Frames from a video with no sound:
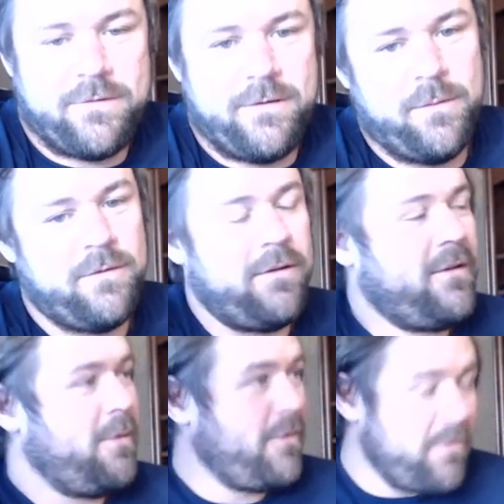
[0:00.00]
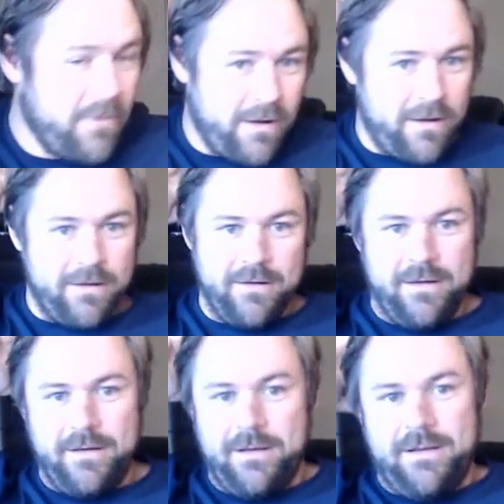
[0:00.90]
it was a two or three.
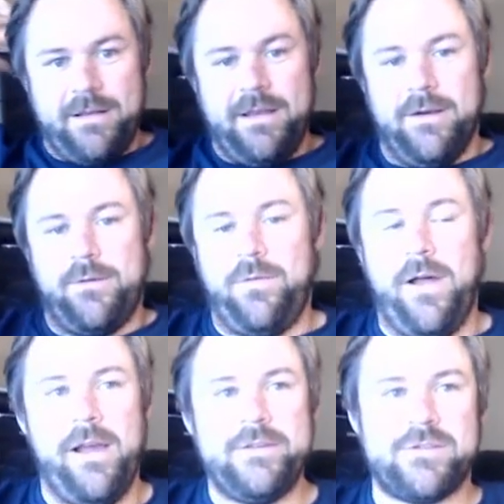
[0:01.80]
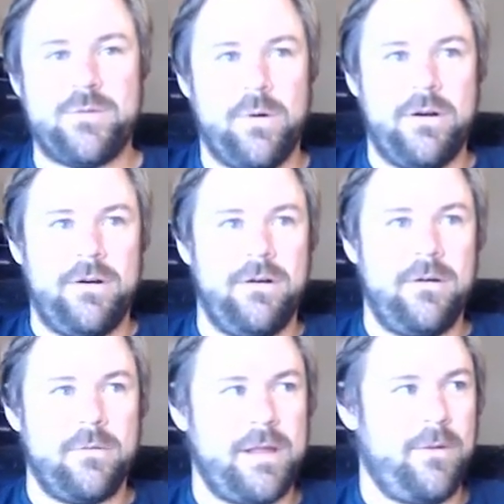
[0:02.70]
He yells, "Flying squirrel!"
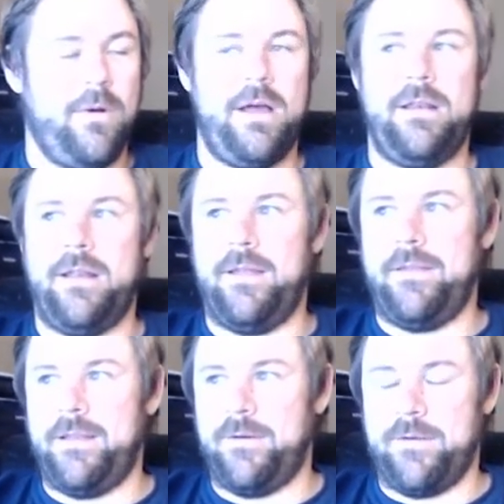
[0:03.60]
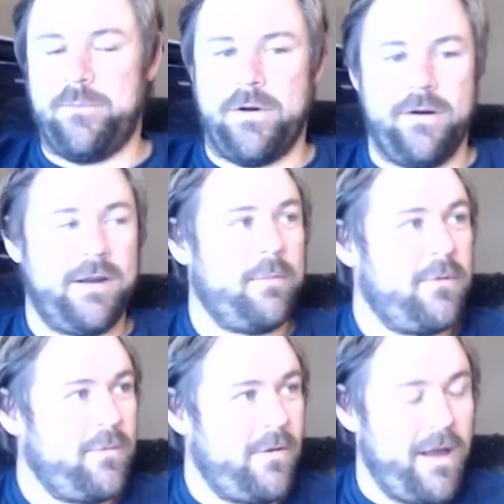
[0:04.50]
We're like, "What?" And then there's a bird comes
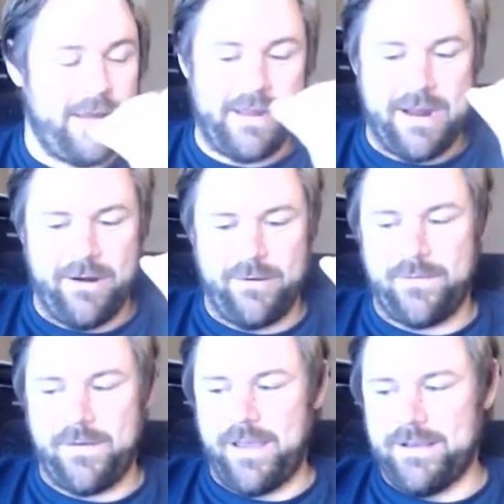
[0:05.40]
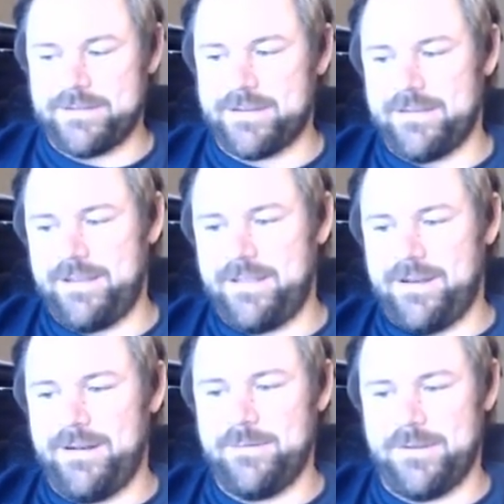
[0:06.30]
flying at Carrie's face because he thought
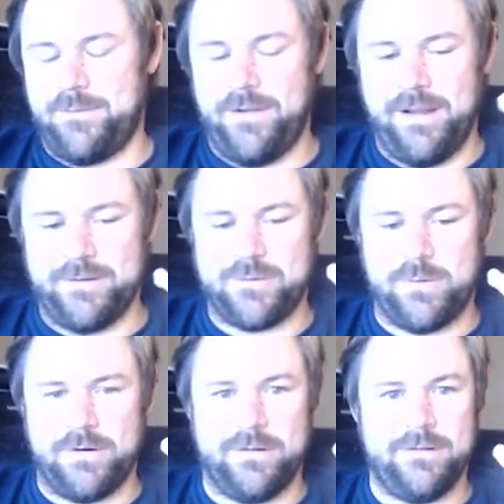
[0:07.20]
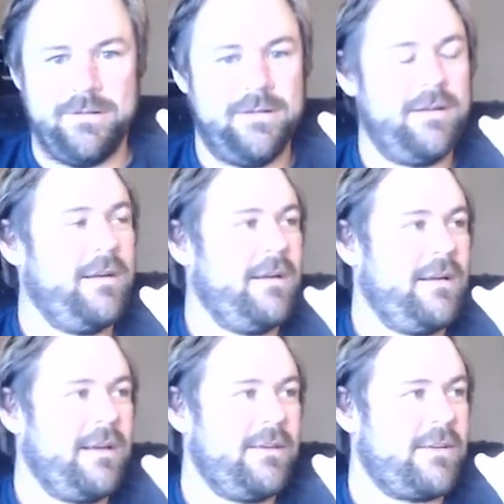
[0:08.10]
it was a flying squirrel.
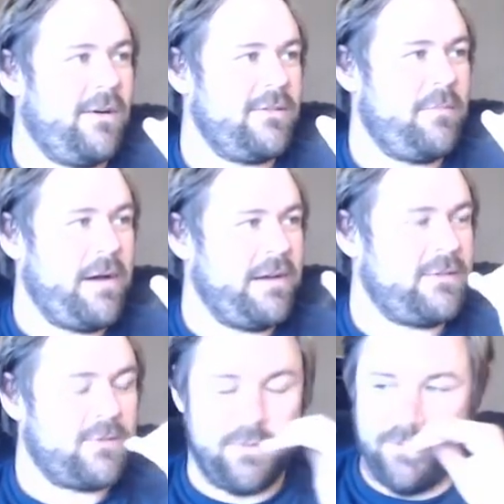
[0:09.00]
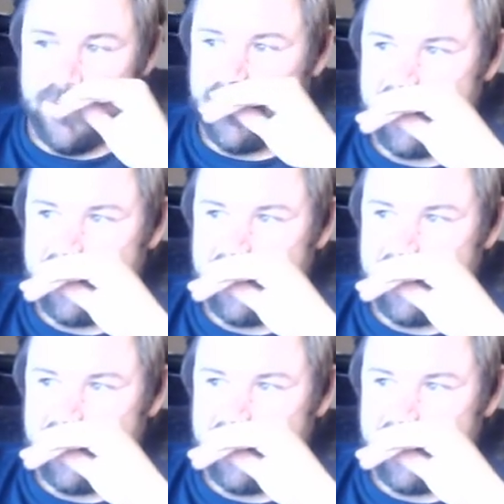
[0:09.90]
He calls mice squirrels.